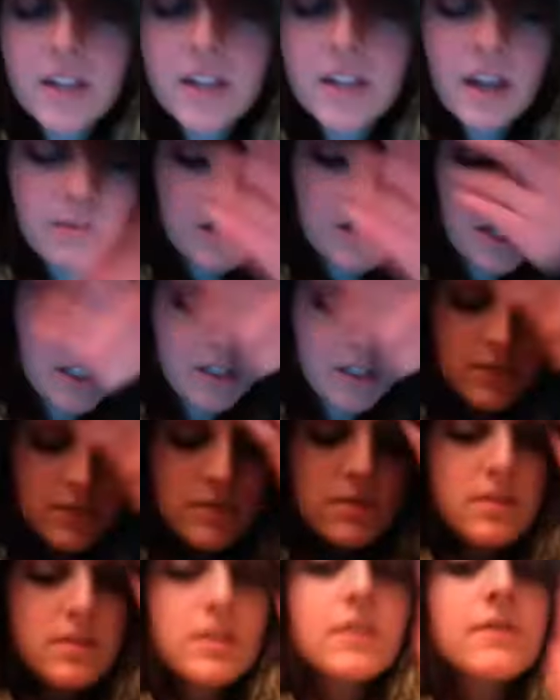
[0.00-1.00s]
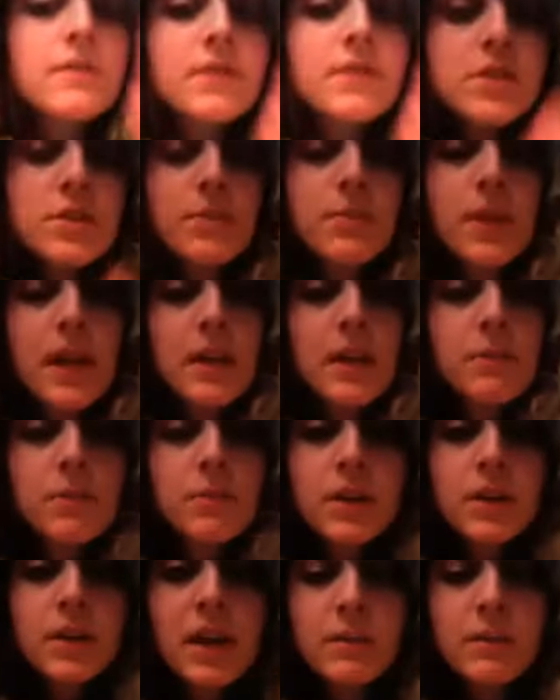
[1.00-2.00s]
I mean, I used to live in Japan,
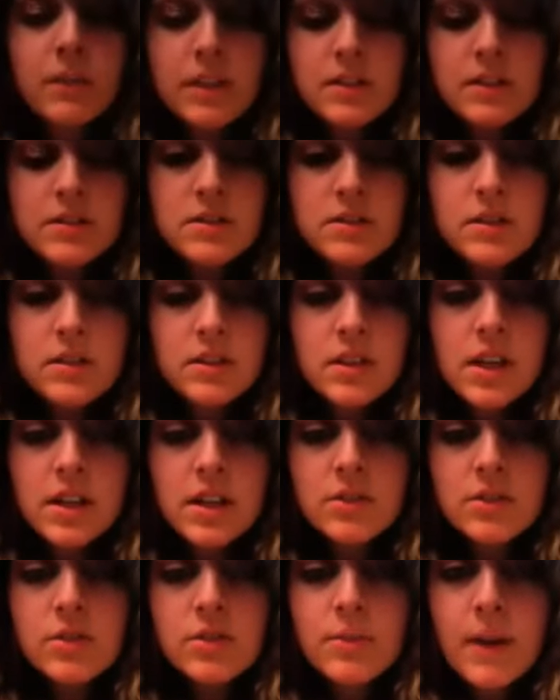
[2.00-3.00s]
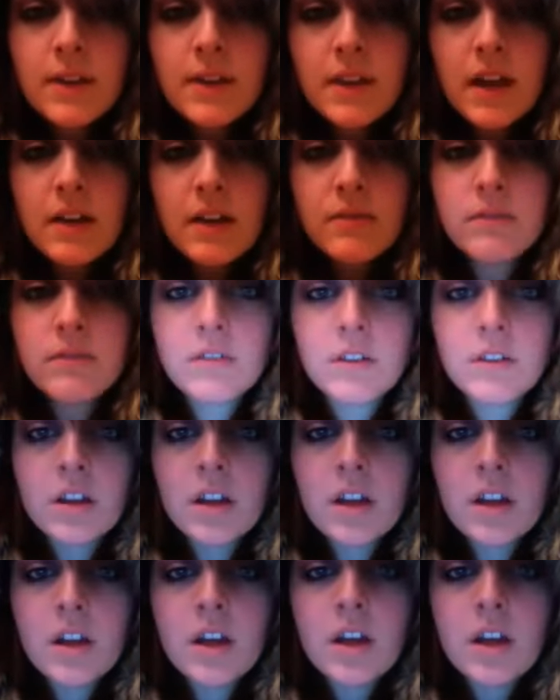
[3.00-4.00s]
but I mean, there's nothing I can do about that.
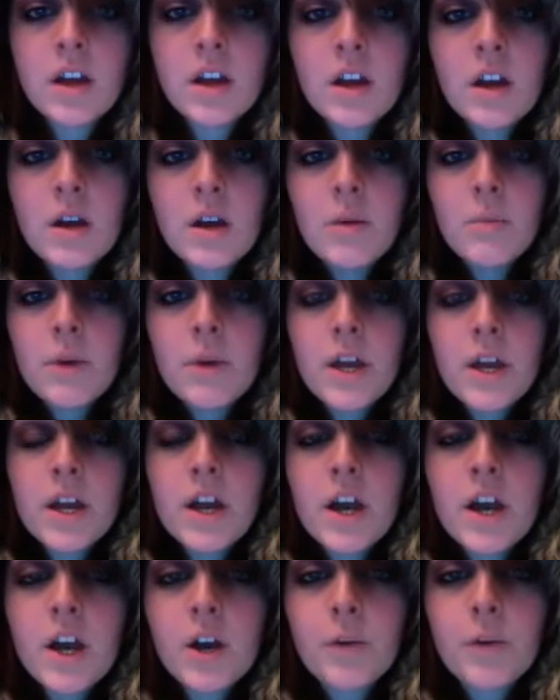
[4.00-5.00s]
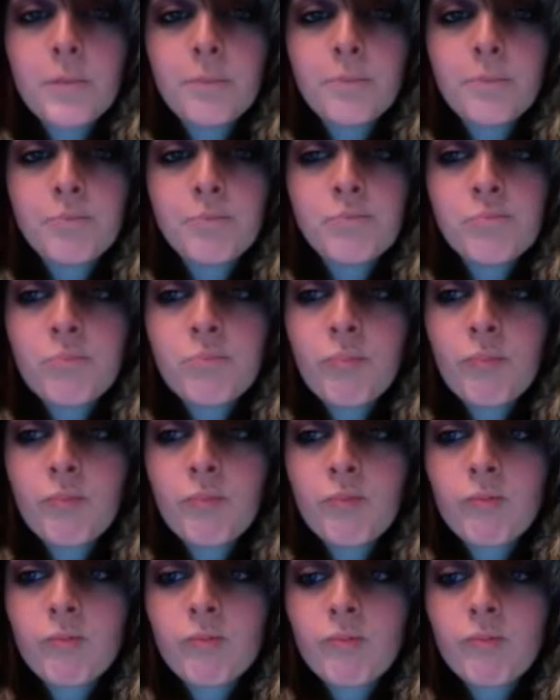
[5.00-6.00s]
But, um,
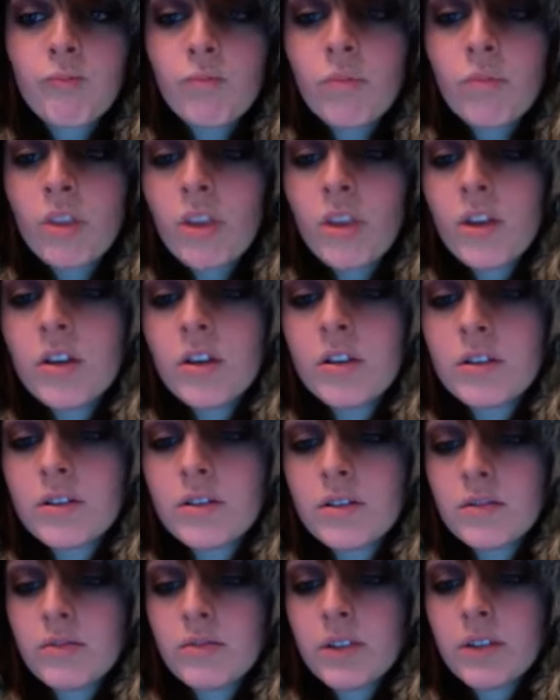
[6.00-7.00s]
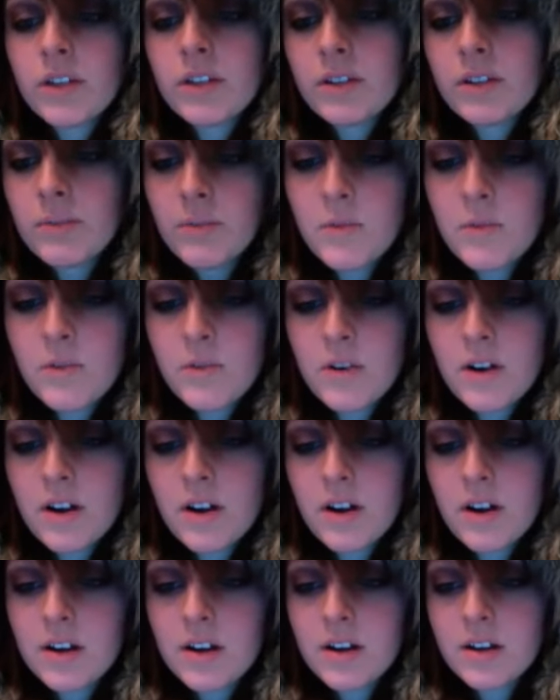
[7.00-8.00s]
hmm, let's read some
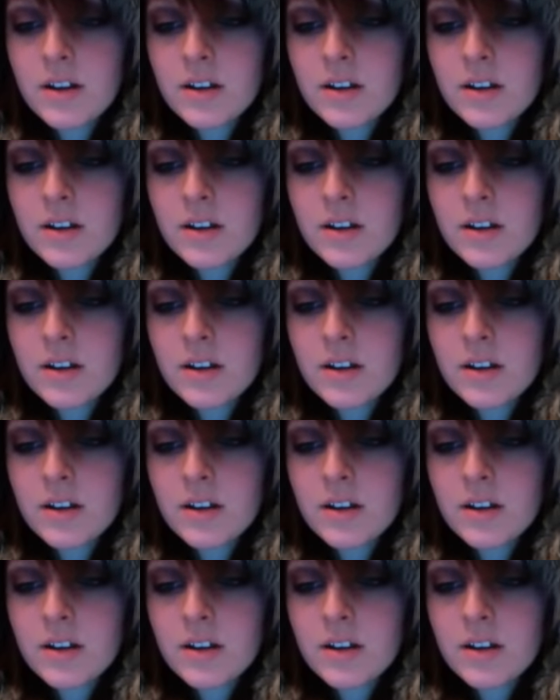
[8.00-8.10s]
more.